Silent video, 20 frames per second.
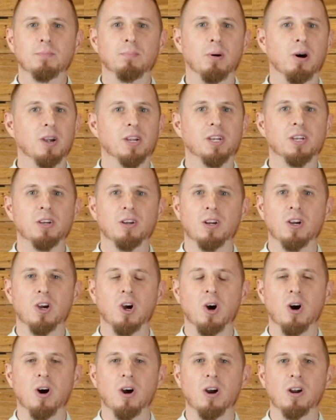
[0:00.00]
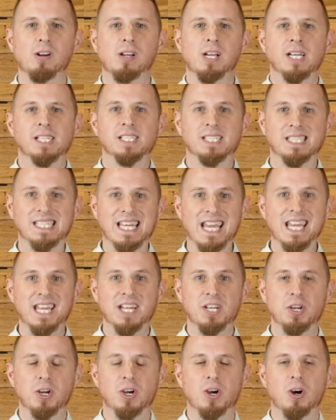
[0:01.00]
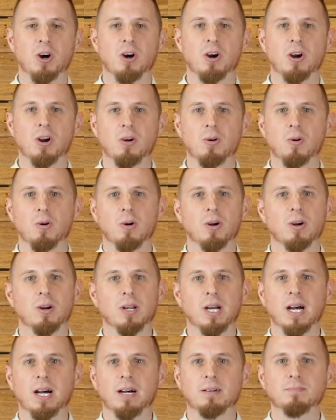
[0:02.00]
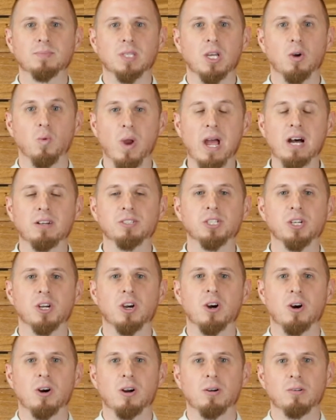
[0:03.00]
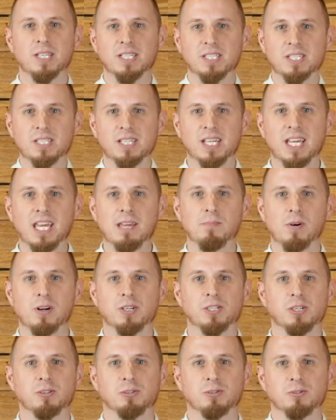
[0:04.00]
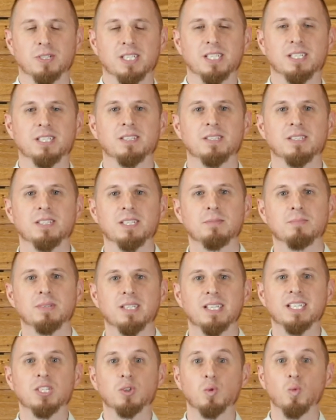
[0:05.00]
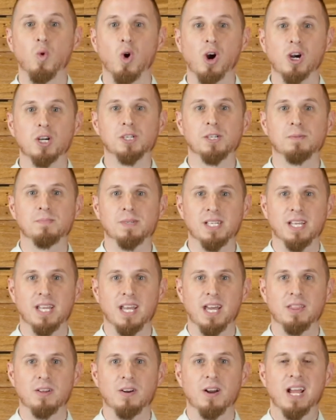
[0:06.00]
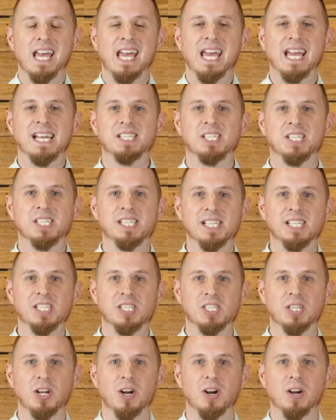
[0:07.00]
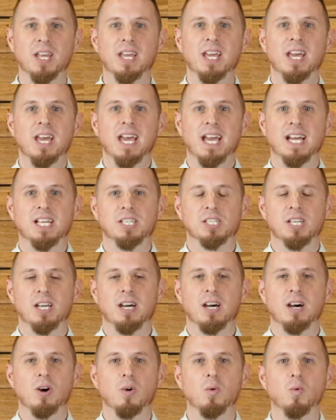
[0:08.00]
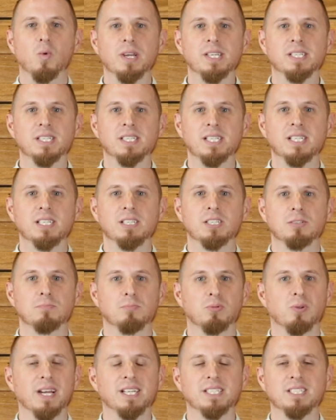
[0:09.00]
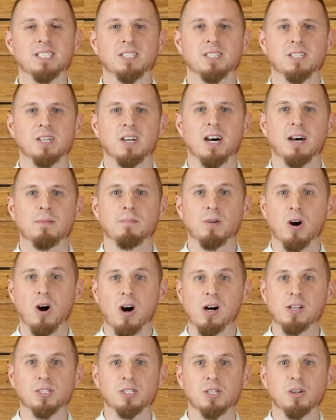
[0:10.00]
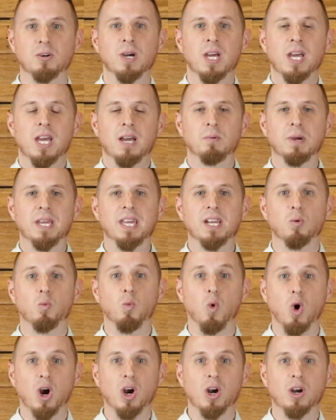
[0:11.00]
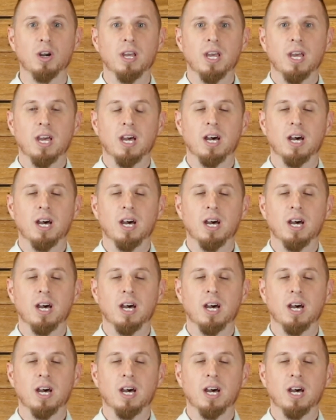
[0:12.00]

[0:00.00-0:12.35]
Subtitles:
park your car, stay in your car or around your car. Let's keep our social distancing, but let's worship together at 6:30 as we sing some praises to God, but also we get a word